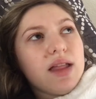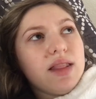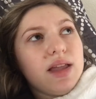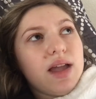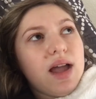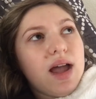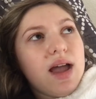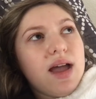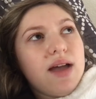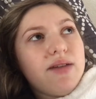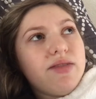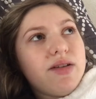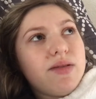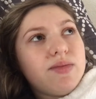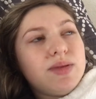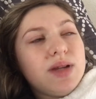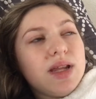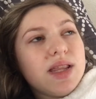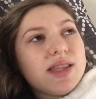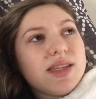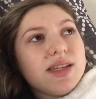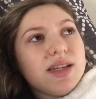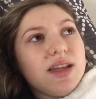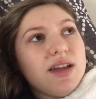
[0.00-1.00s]
Like, I have
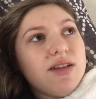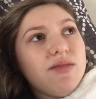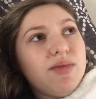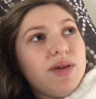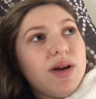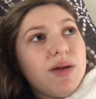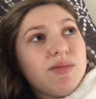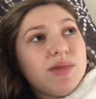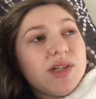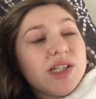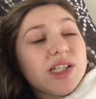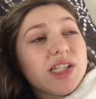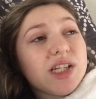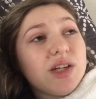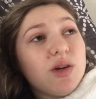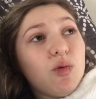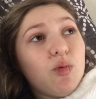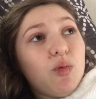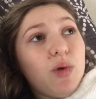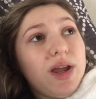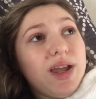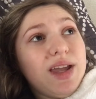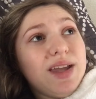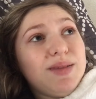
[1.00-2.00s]
updates to give, but I'm just gonna
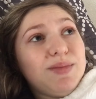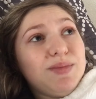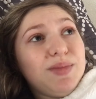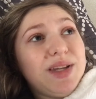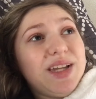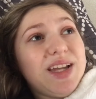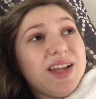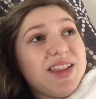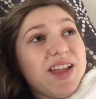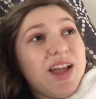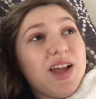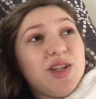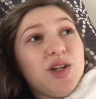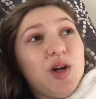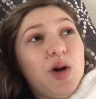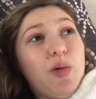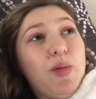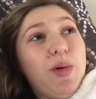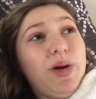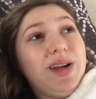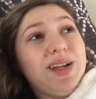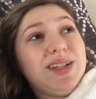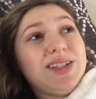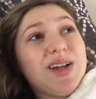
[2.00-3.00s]
wait because I
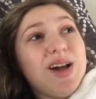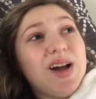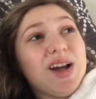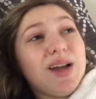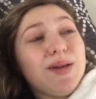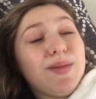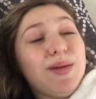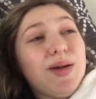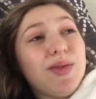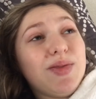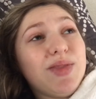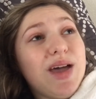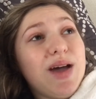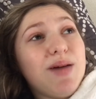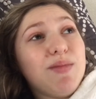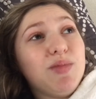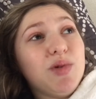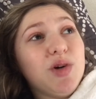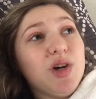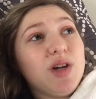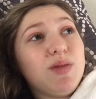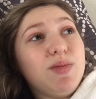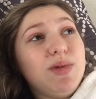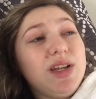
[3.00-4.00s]
don't want to talk about that
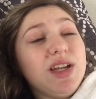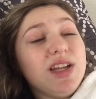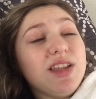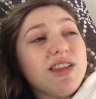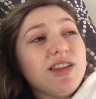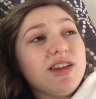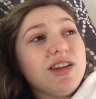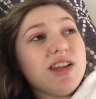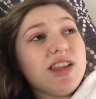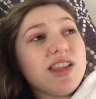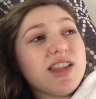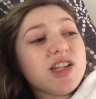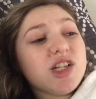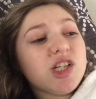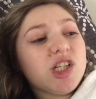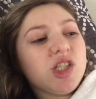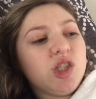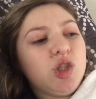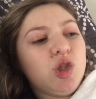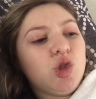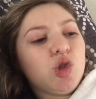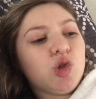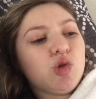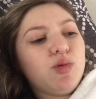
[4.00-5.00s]
book because it is
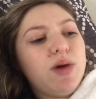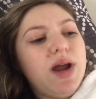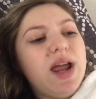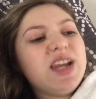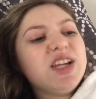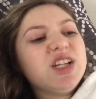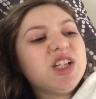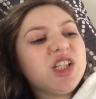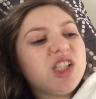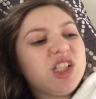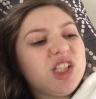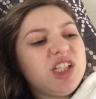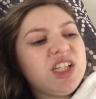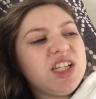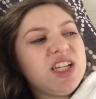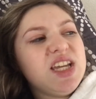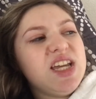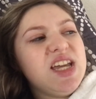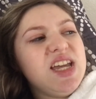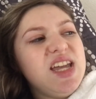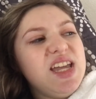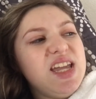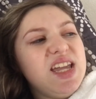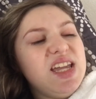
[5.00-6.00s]
just drenched
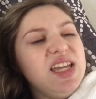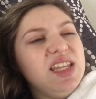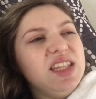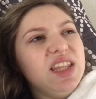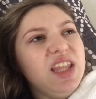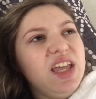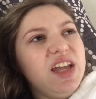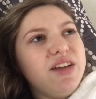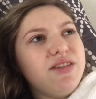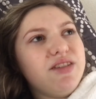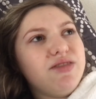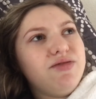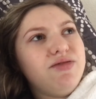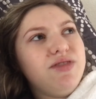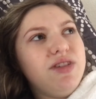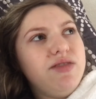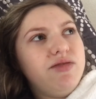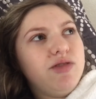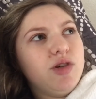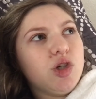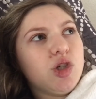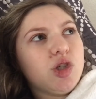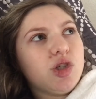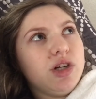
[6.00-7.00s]
in like
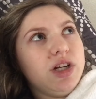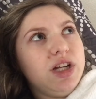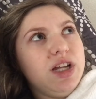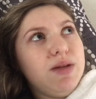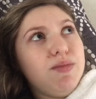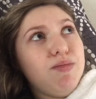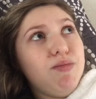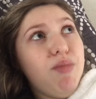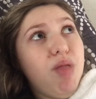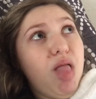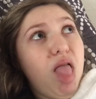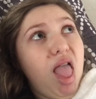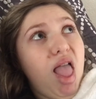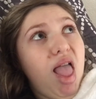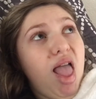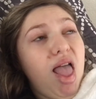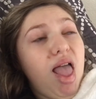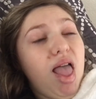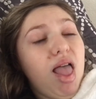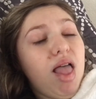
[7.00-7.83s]
fever dream. Bleh.